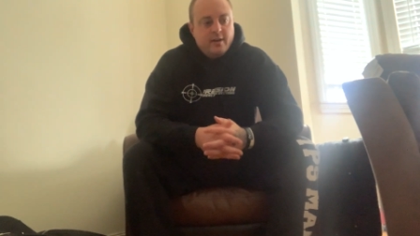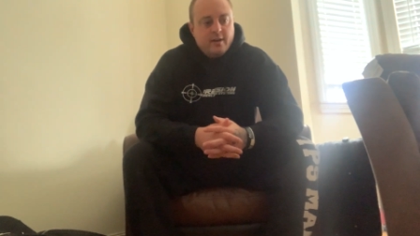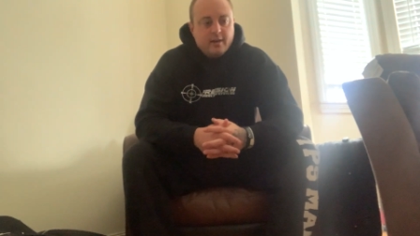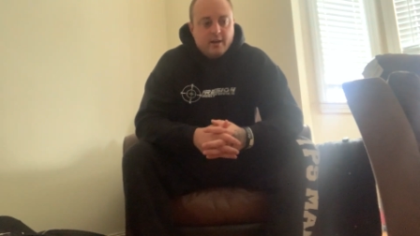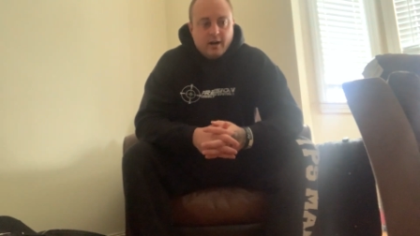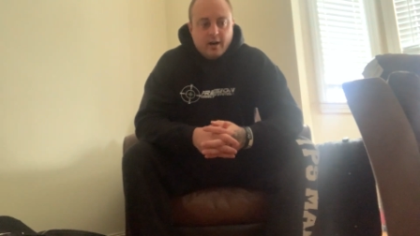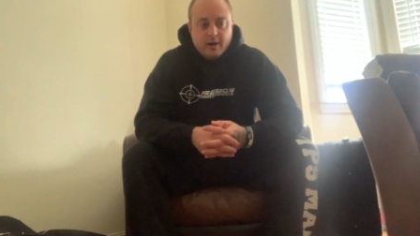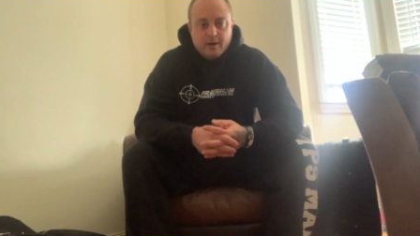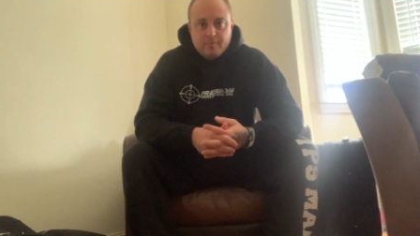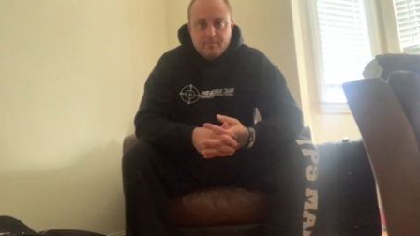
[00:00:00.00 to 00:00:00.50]

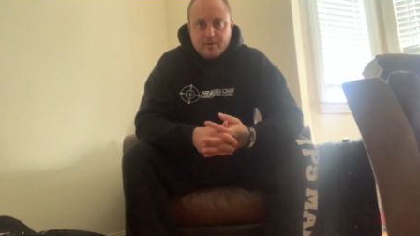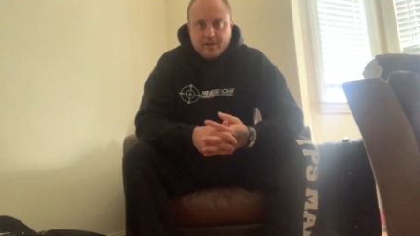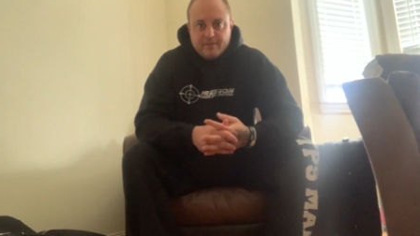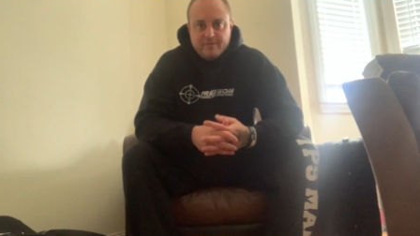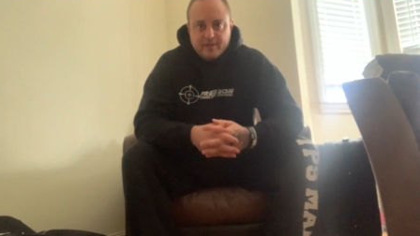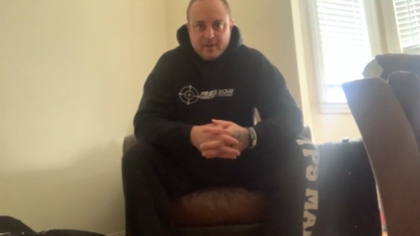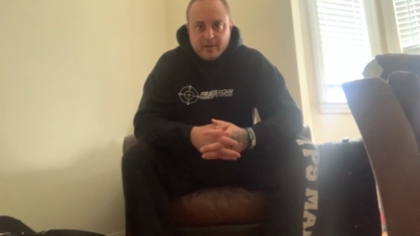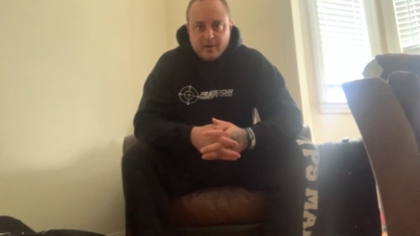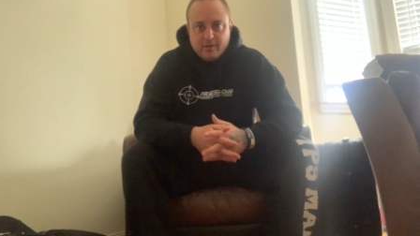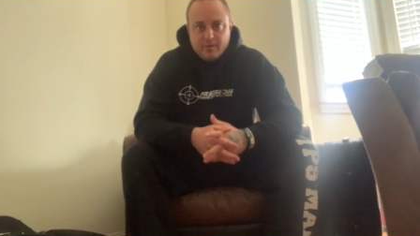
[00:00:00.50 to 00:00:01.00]
But I
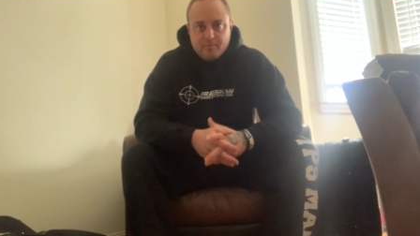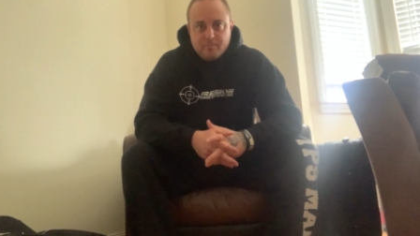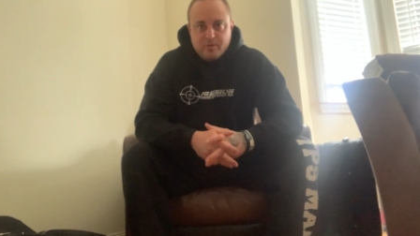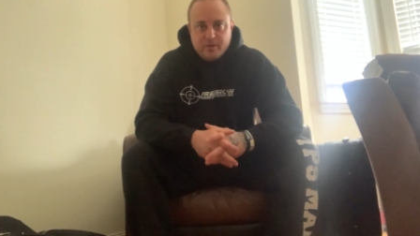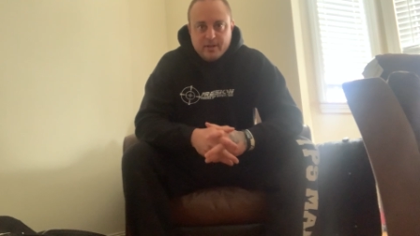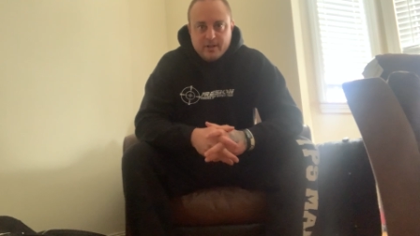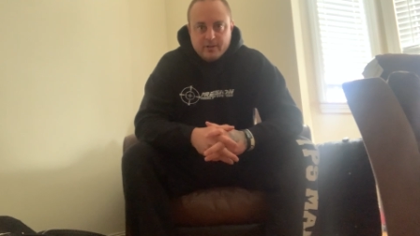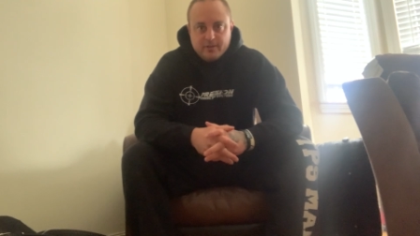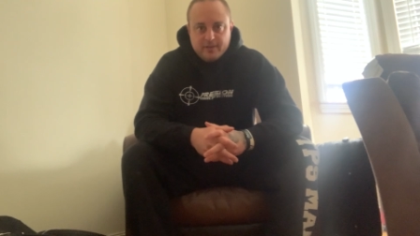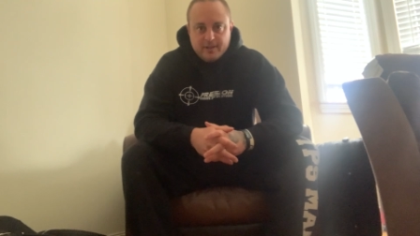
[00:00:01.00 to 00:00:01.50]
figured I would
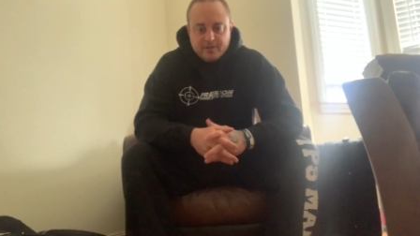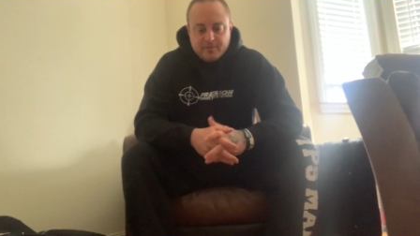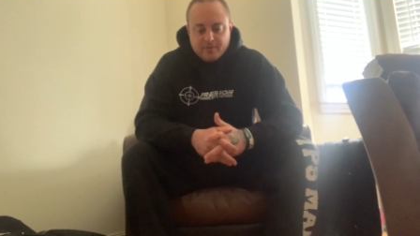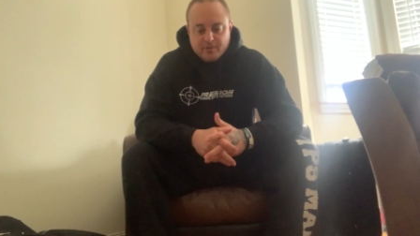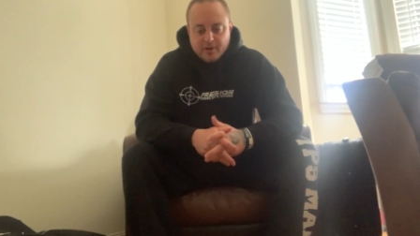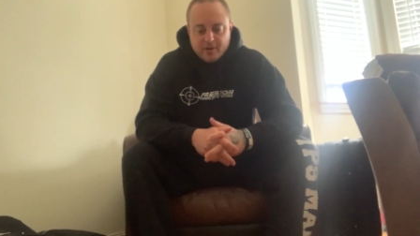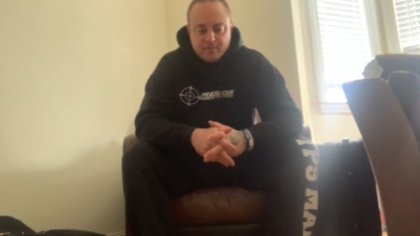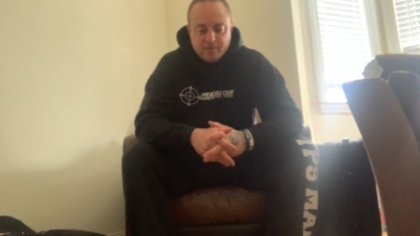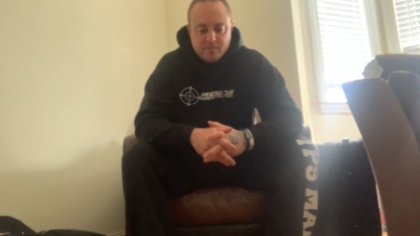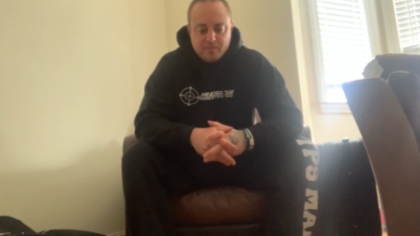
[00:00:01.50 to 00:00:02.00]
put it out there
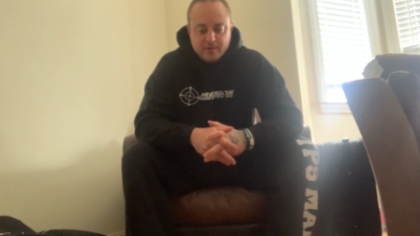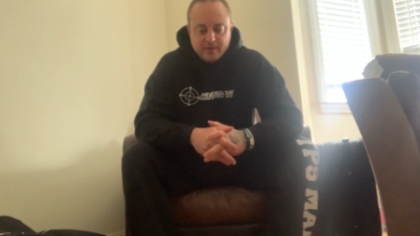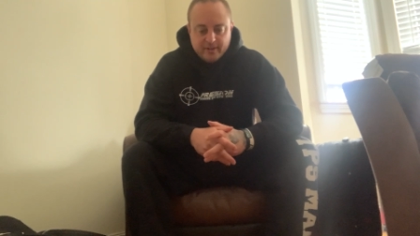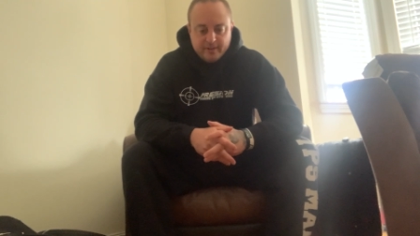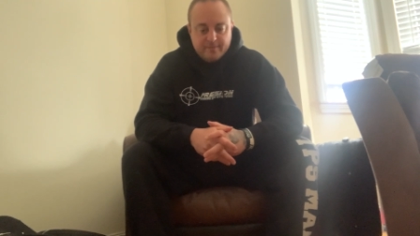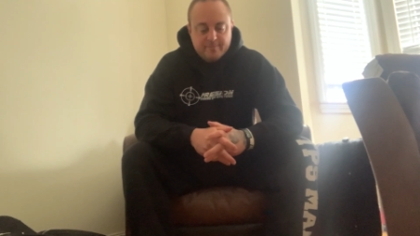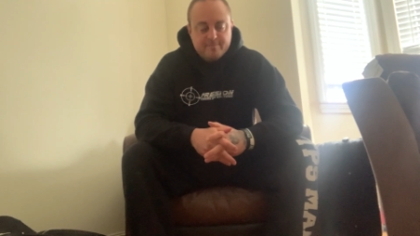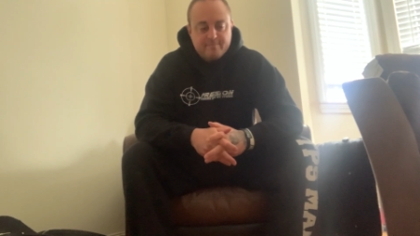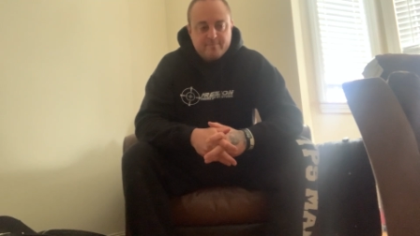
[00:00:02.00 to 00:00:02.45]
for everybody.